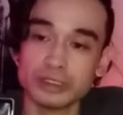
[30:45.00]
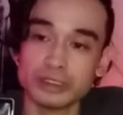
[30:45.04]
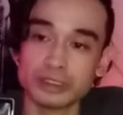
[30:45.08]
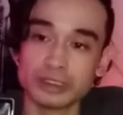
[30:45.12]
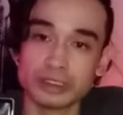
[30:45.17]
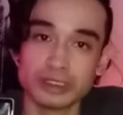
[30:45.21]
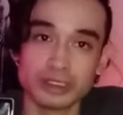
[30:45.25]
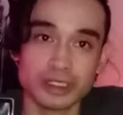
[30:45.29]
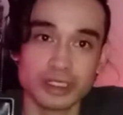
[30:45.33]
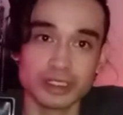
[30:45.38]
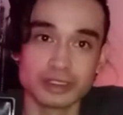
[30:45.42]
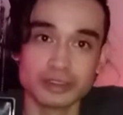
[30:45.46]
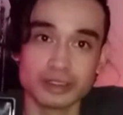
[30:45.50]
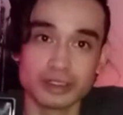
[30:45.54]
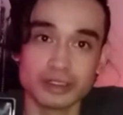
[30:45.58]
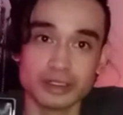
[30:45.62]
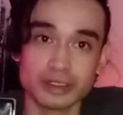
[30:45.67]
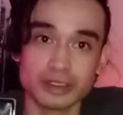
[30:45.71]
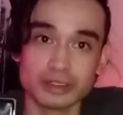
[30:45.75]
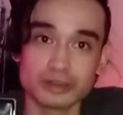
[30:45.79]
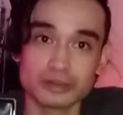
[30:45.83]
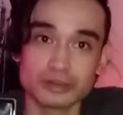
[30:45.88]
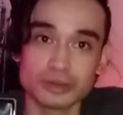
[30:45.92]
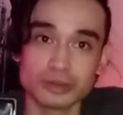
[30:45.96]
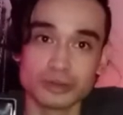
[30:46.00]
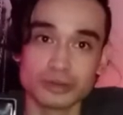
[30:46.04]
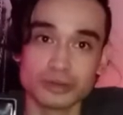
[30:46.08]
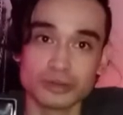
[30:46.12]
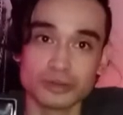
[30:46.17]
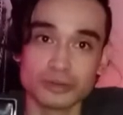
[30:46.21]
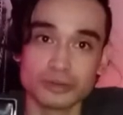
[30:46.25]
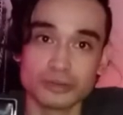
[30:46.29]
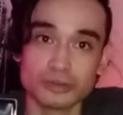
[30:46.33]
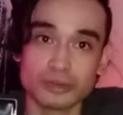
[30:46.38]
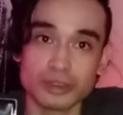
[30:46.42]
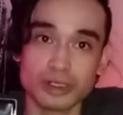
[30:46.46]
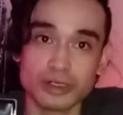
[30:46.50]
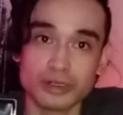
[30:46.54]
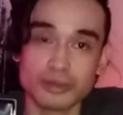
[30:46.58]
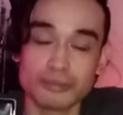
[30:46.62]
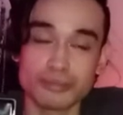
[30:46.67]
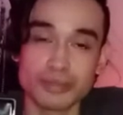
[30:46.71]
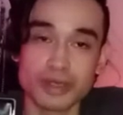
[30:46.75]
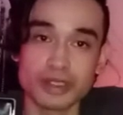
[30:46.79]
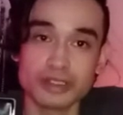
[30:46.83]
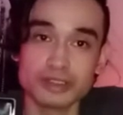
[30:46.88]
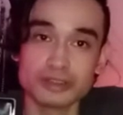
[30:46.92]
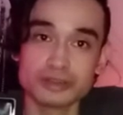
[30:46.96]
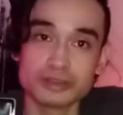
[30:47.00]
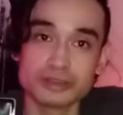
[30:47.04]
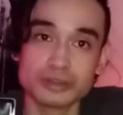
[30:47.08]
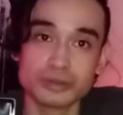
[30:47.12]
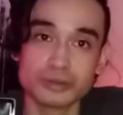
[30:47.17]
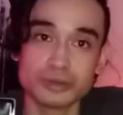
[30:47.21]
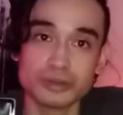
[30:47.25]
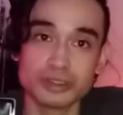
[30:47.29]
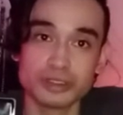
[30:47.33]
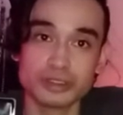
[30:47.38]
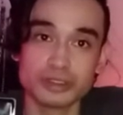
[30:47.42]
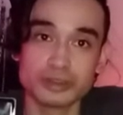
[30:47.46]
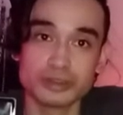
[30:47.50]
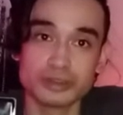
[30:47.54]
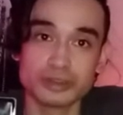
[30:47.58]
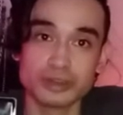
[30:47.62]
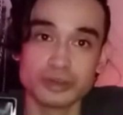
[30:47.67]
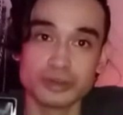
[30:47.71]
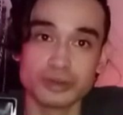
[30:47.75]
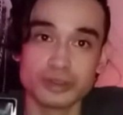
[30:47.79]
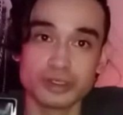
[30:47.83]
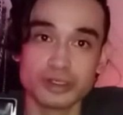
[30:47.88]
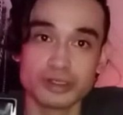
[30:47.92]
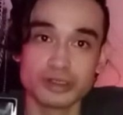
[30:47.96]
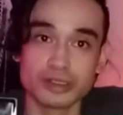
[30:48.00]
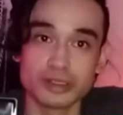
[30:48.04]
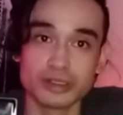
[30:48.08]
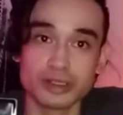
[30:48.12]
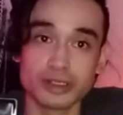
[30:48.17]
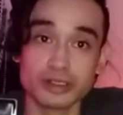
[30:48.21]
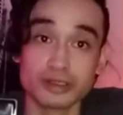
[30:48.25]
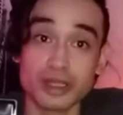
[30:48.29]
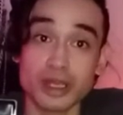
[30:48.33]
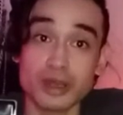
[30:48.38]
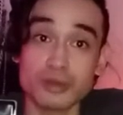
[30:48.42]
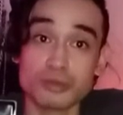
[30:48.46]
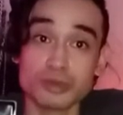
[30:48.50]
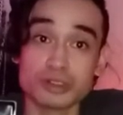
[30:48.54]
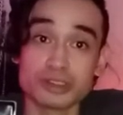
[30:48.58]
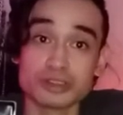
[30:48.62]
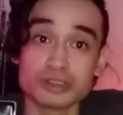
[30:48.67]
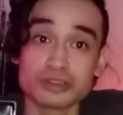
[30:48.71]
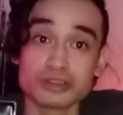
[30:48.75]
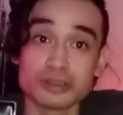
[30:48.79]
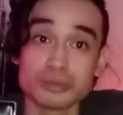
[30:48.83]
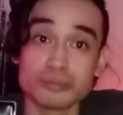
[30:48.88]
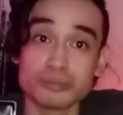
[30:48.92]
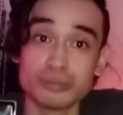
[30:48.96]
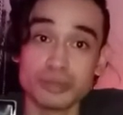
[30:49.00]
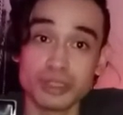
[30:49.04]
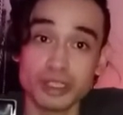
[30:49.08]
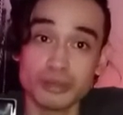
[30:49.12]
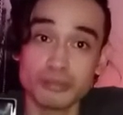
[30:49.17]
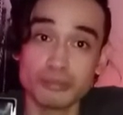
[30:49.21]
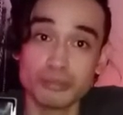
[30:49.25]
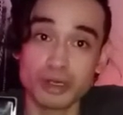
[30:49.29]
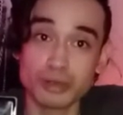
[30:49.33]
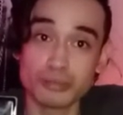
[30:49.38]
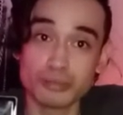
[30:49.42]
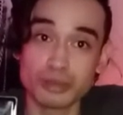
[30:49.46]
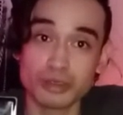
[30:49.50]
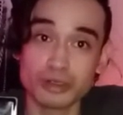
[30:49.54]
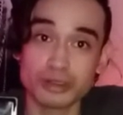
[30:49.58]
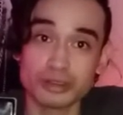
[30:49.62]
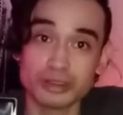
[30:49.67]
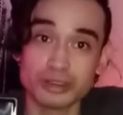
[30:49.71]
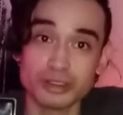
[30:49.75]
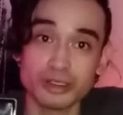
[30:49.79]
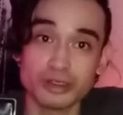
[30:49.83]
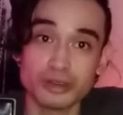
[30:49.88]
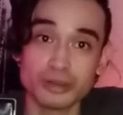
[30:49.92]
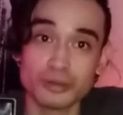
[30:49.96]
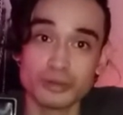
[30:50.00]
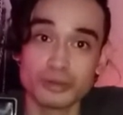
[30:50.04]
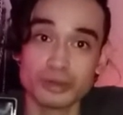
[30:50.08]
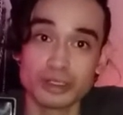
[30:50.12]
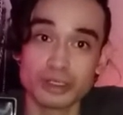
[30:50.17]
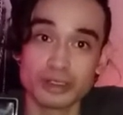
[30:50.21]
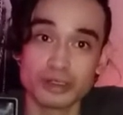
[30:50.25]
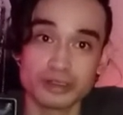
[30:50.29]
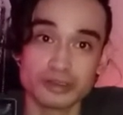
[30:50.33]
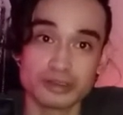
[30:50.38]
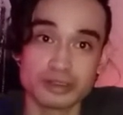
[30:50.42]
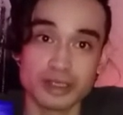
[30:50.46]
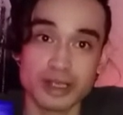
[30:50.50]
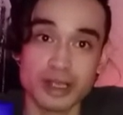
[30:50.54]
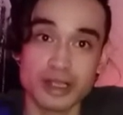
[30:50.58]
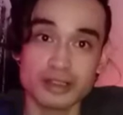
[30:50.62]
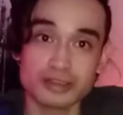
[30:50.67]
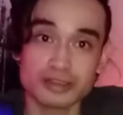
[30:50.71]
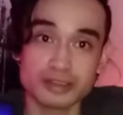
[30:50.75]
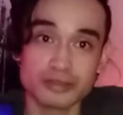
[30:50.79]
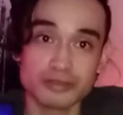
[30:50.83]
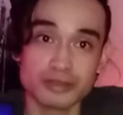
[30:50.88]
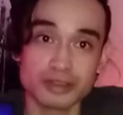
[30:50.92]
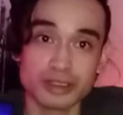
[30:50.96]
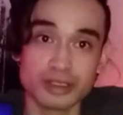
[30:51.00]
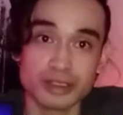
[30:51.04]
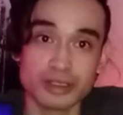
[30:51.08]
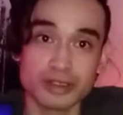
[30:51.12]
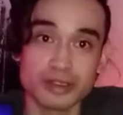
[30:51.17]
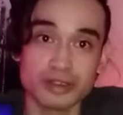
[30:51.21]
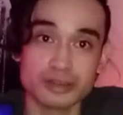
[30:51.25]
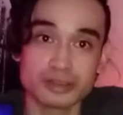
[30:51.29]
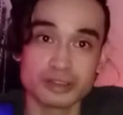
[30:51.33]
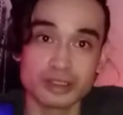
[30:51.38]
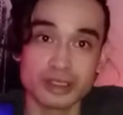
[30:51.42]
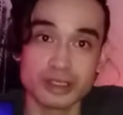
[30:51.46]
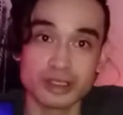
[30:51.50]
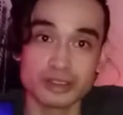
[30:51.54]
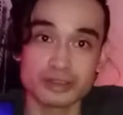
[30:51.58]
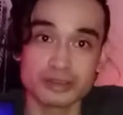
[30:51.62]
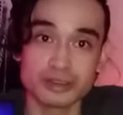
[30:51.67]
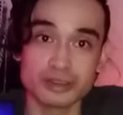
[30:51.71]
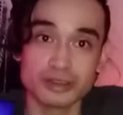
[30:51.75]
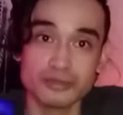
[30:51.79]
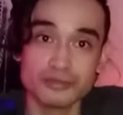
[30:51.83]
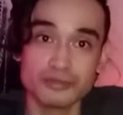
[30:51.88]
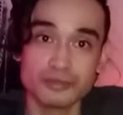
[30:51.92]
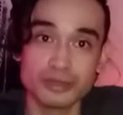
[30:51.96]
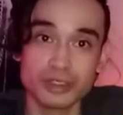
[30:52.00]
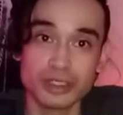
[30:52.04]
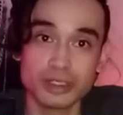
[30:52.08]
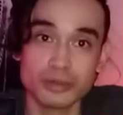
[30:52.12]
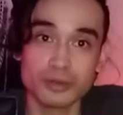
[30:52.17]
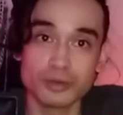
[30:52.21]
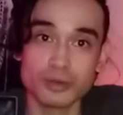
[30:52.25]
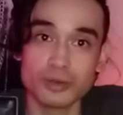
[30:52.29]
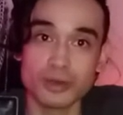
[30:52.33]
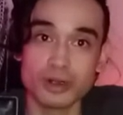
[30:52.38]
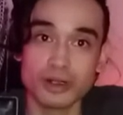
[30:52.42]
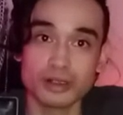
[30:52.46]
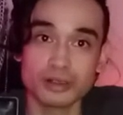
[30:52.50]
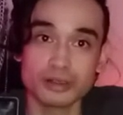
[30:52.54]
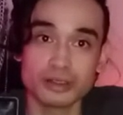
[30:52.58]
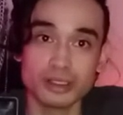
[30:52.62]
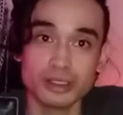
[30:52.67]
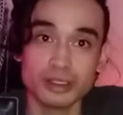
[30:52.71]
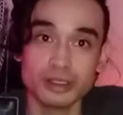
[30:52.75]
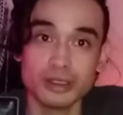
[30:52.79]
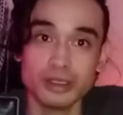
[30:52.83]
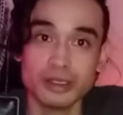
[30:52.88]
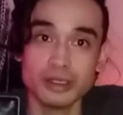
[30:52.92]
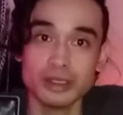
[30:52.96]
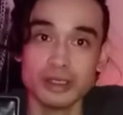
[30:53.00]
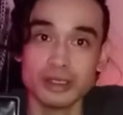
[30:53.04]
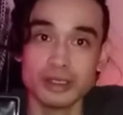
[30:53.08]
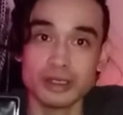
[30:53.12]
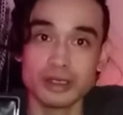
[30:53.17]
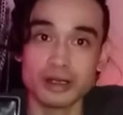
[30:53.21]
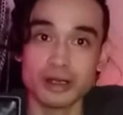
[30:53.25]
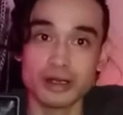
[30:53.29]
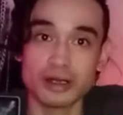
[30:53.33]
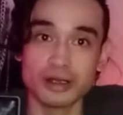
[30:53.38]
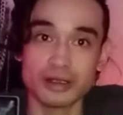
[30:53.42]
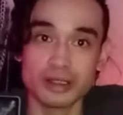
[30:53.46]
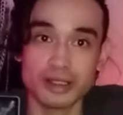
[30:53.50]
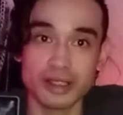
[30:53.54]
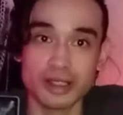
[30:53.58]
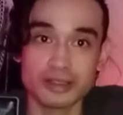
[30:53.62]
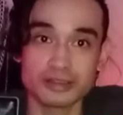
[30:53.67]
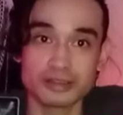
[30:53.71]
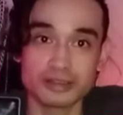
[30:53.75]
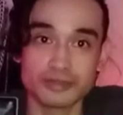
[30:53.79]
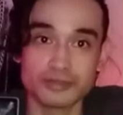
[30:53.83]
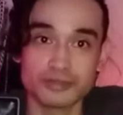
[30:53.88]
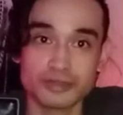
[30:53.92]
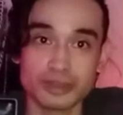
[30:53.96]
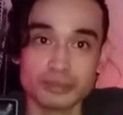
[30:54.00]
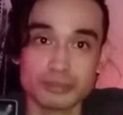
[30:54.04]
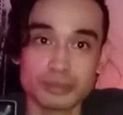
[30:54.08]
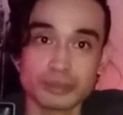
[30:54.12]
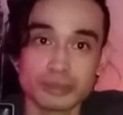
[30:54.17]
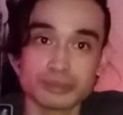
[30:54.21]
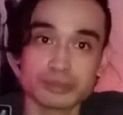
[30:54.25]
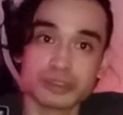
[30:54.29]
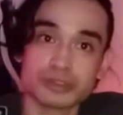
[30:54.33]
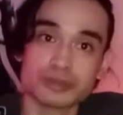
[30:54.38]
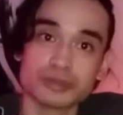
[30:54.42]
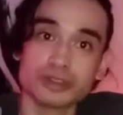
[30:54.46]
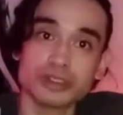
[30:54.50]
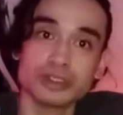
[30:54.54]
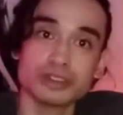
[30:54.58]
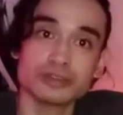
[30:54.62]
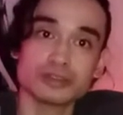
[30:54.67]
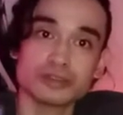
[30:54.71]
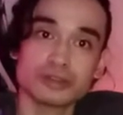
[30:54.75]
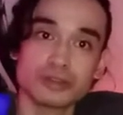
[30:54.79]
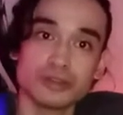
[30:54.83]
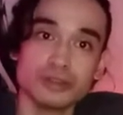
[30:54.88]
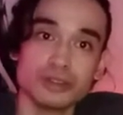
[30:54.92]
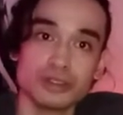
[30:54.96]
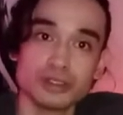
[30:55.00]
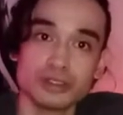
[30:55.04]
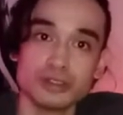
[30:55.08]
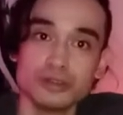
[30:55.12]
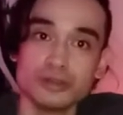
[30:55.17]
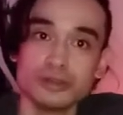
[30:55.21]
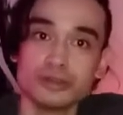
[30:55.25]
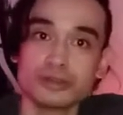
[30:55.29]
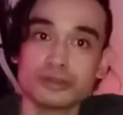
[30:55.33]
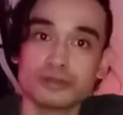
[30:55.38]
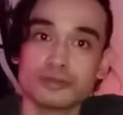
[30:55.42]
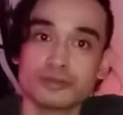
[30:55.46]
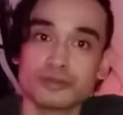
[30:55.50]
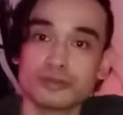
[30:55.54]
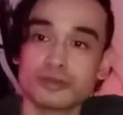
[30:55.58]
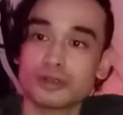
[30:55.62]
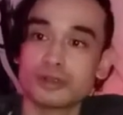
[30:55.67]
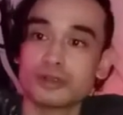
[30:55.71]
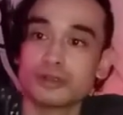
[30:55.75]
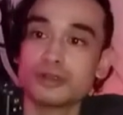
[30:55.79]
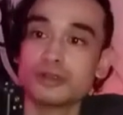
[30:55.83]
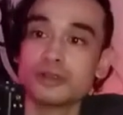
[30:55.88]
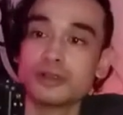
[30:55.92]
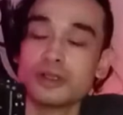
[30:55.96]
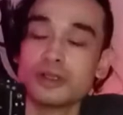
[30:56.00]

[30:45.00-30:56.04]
connect any external mics to it or anything like that, which is a big bummer, because it has everything else. It has good video quality, it has the flip up screen so you can use it for